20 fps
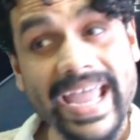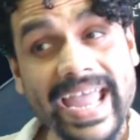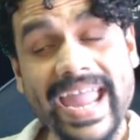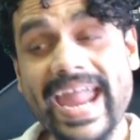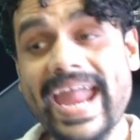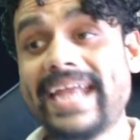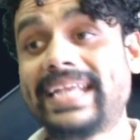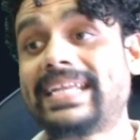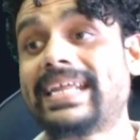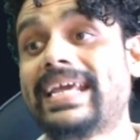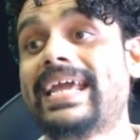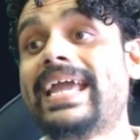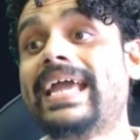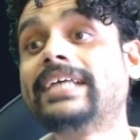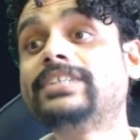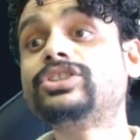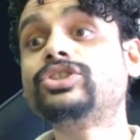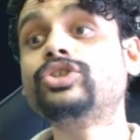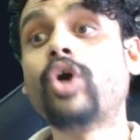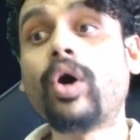It
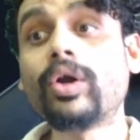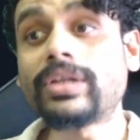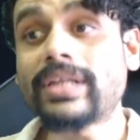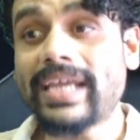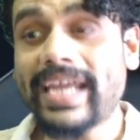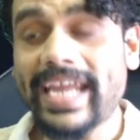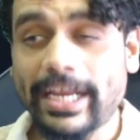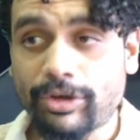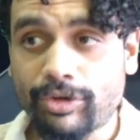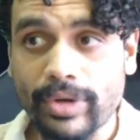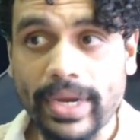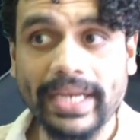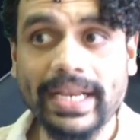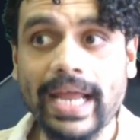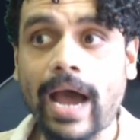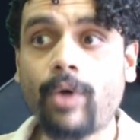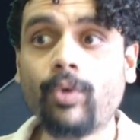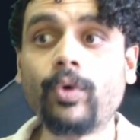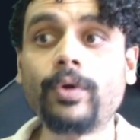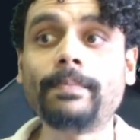is not a trade
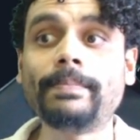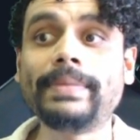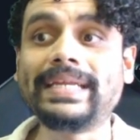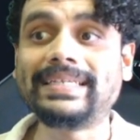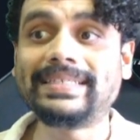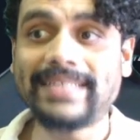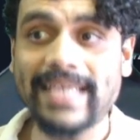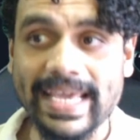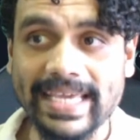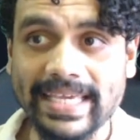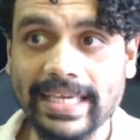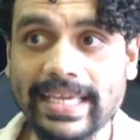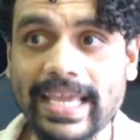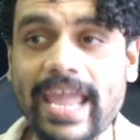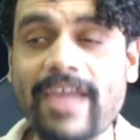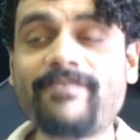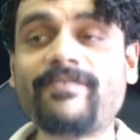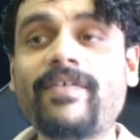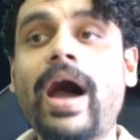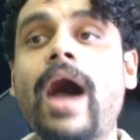I would be taking
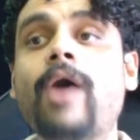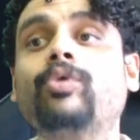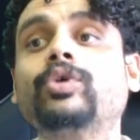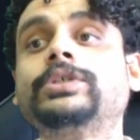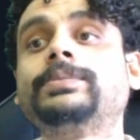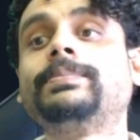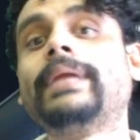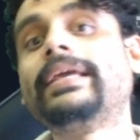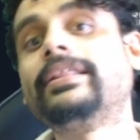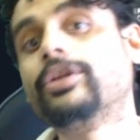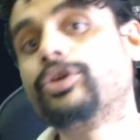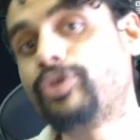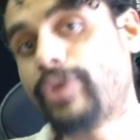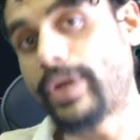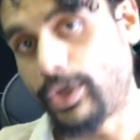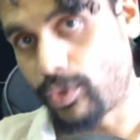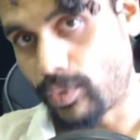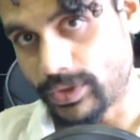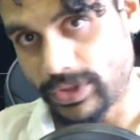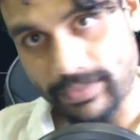if I was playing the
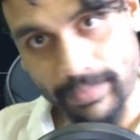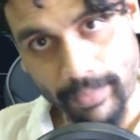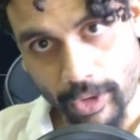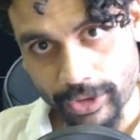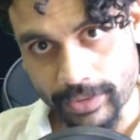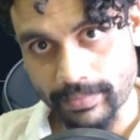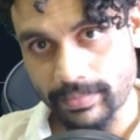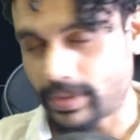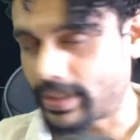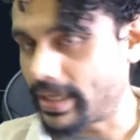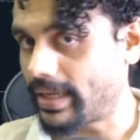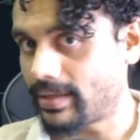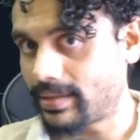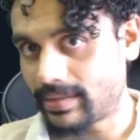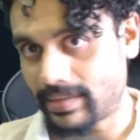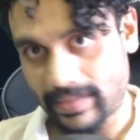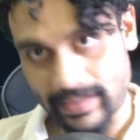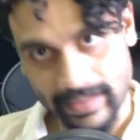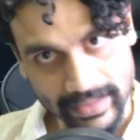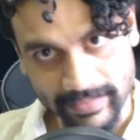trend towards the bottom. Okay,
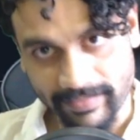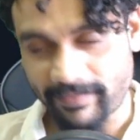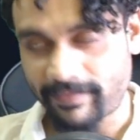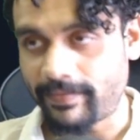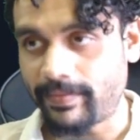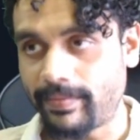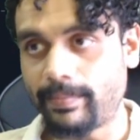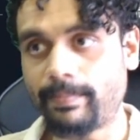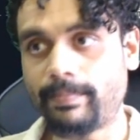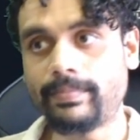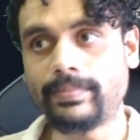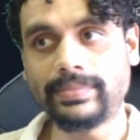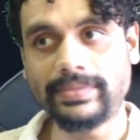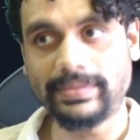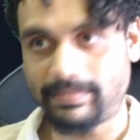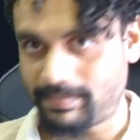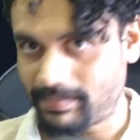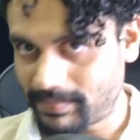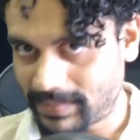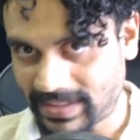
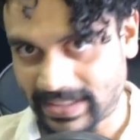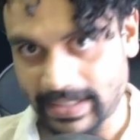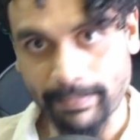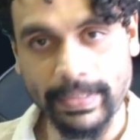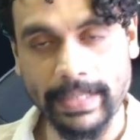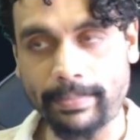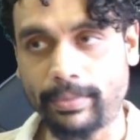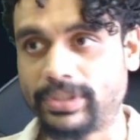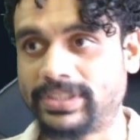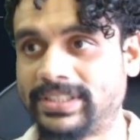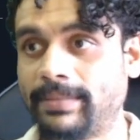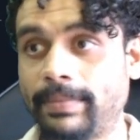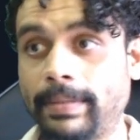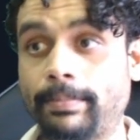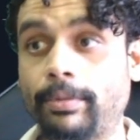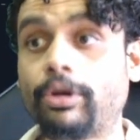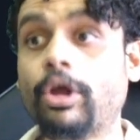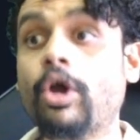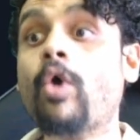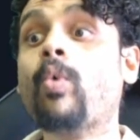simply put,
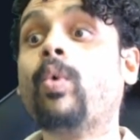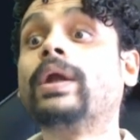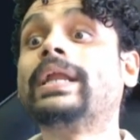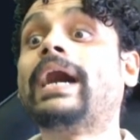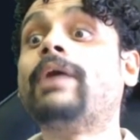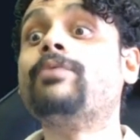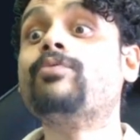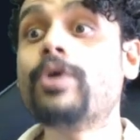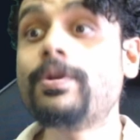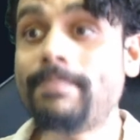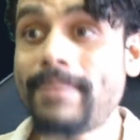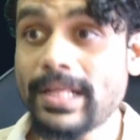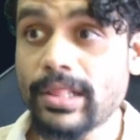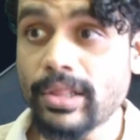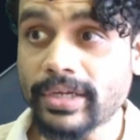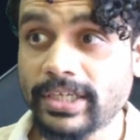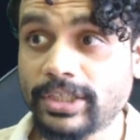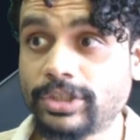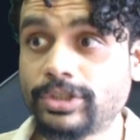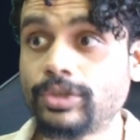what I would be
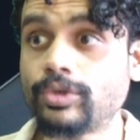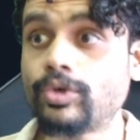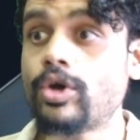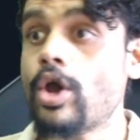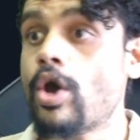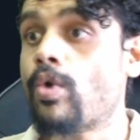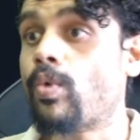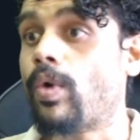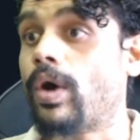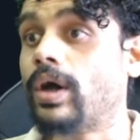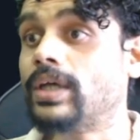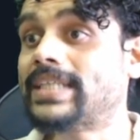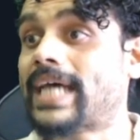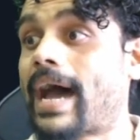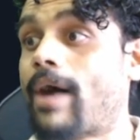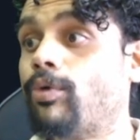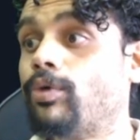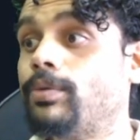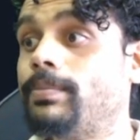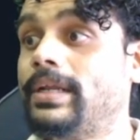looking to do was
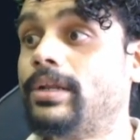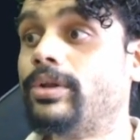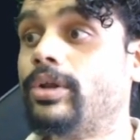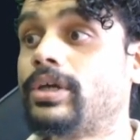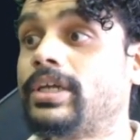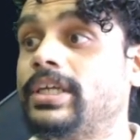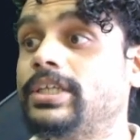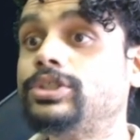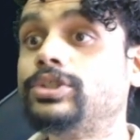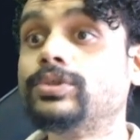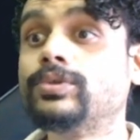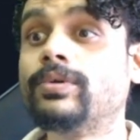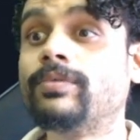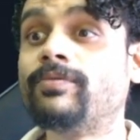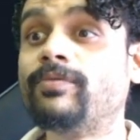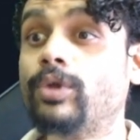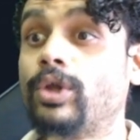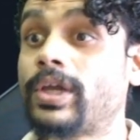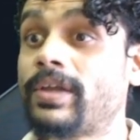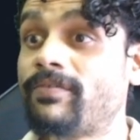I would be looking
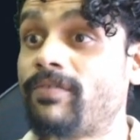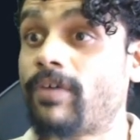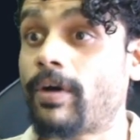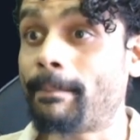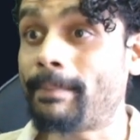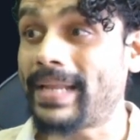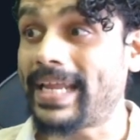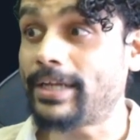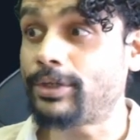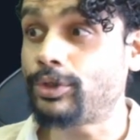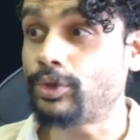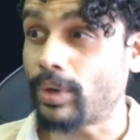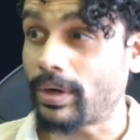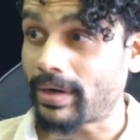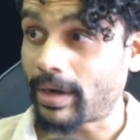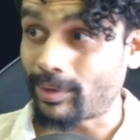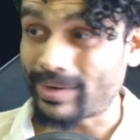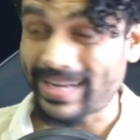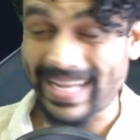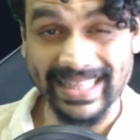for a play to
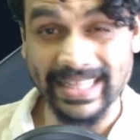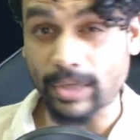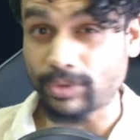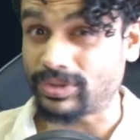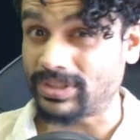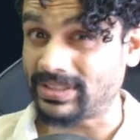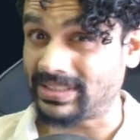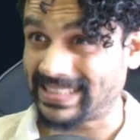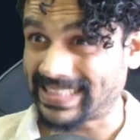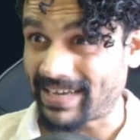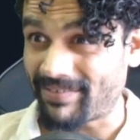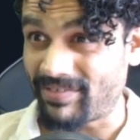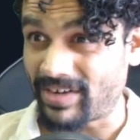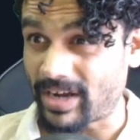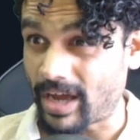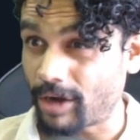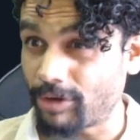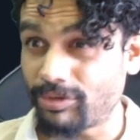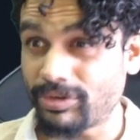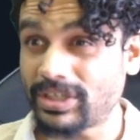around
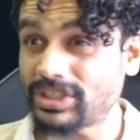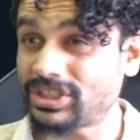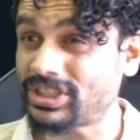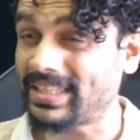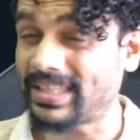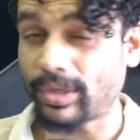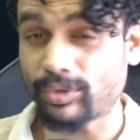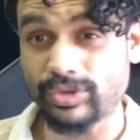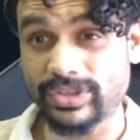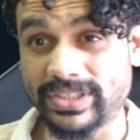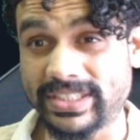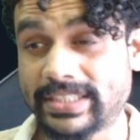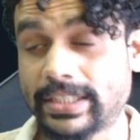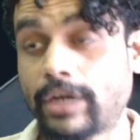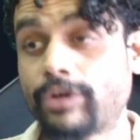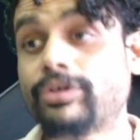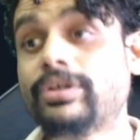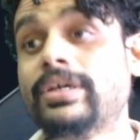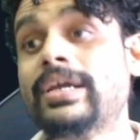8,700ish, 8,600,